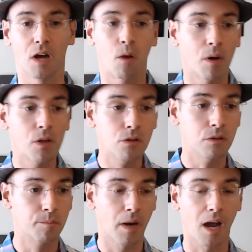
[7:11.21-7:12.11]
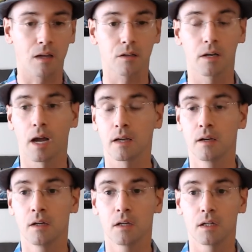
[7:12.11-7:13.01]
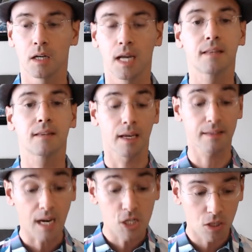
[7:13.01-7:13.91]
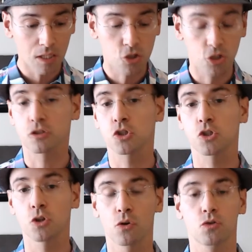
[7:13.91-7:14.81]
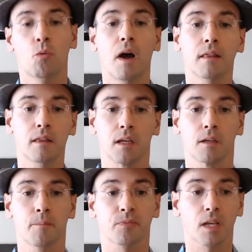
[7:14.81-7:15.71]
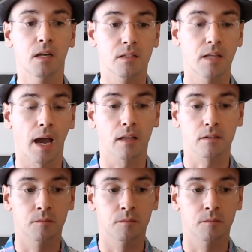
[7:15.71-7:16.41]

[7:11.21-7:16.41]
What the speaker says: And when you look back, you're like, it actually just shows one thing, is that